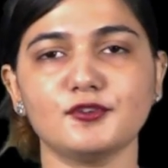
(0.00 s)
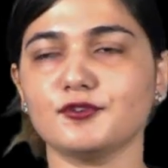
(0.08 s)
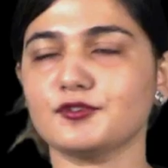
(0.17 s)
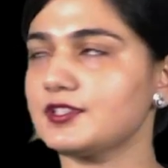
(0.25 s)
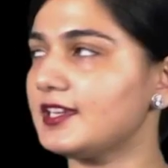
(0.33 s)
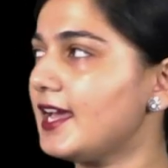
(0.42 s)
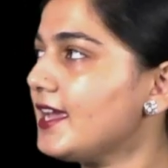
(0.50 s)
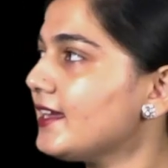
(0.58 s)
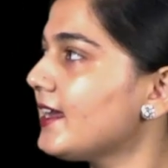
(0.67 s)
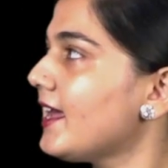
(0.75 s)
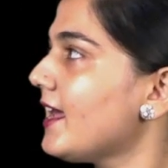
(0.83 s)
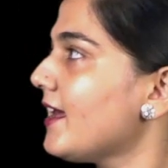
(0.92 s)
looks
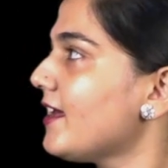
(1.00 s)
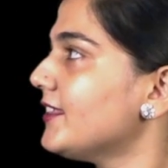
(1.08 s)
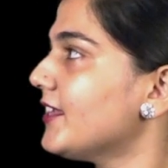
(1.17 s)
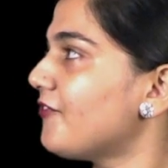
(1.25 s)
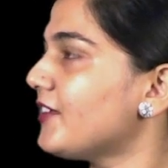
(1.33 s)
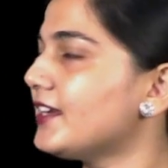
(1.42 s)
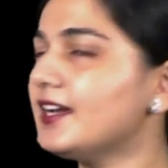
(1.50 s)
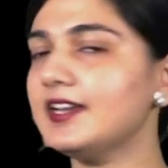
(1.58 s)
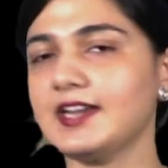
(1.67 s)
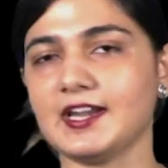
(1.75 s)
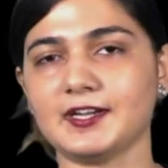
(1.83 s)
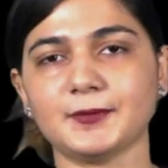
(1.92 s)
like the figure
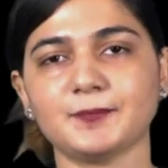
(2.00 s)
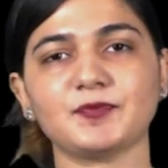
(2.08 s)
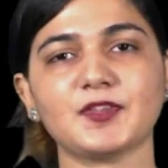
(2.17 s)
8.